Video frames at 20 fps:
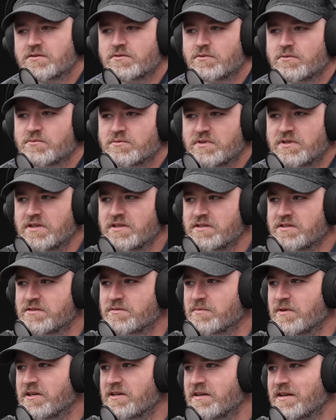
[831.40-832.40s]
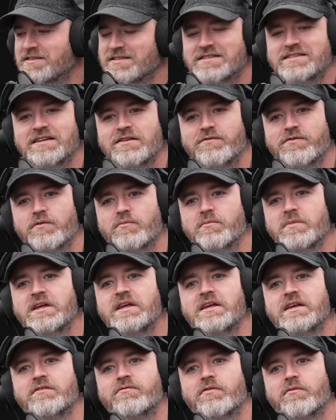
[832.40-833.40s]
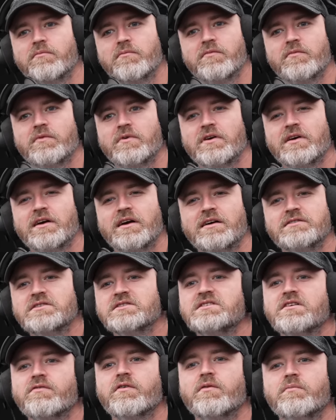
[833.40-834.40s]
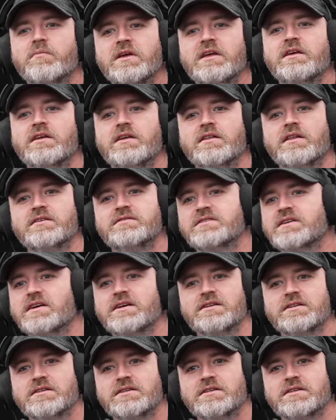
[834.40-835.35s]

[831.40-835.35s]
own things, man. I just said for me. Diversity. I just said for me. That's it.